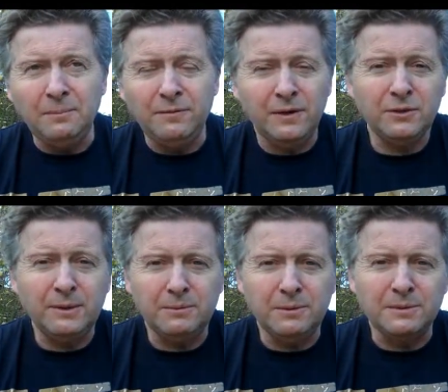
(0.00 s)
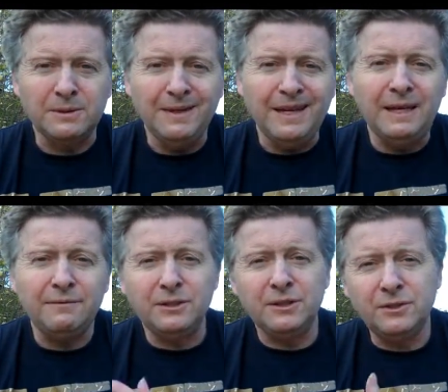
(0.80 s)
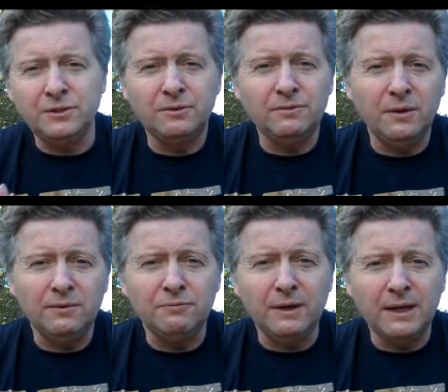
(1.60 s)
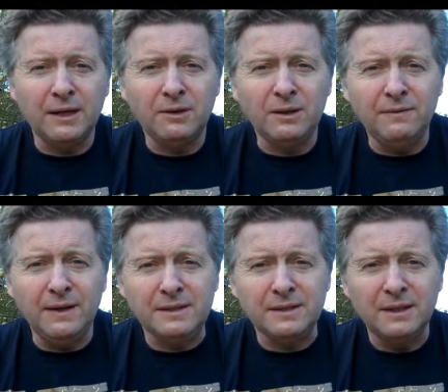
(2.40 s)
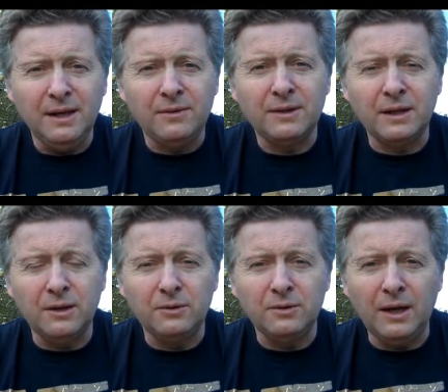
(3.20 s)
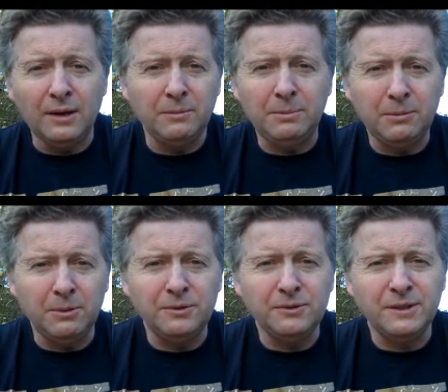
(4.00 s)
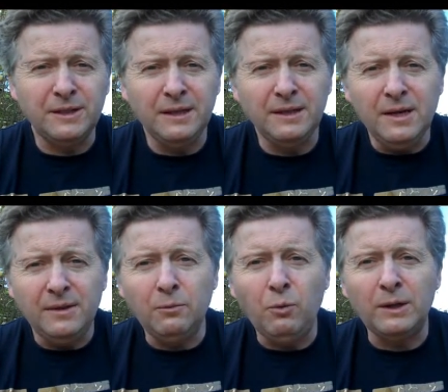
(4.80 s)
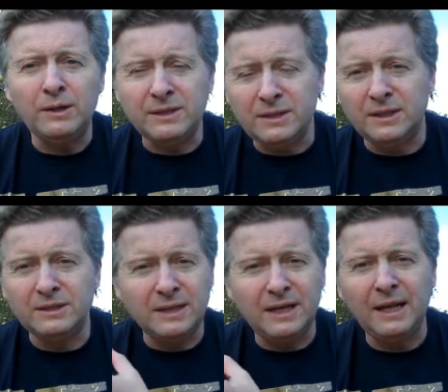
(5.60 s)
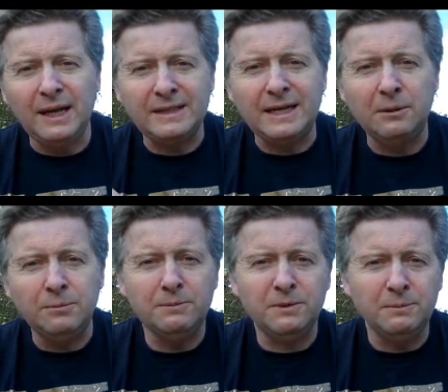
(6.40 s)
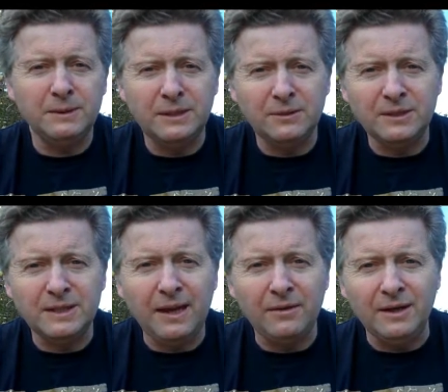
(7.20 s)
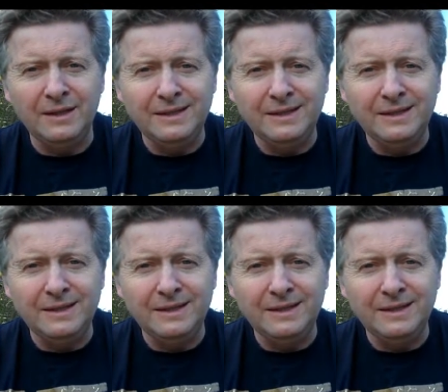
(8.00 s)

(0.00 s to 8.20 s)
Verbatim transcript: photo albums. If churches are involved in running local events that local other people are interested in, then why not start to collect albums of material together,